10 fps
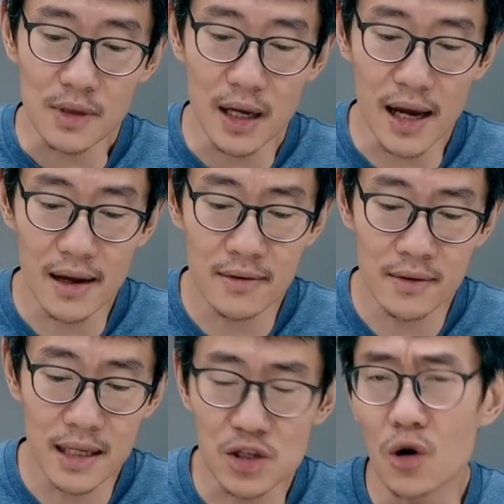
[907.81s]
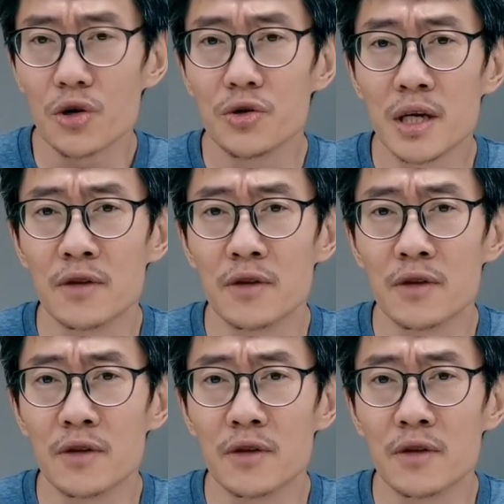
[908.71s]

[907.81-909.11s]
And that's all you need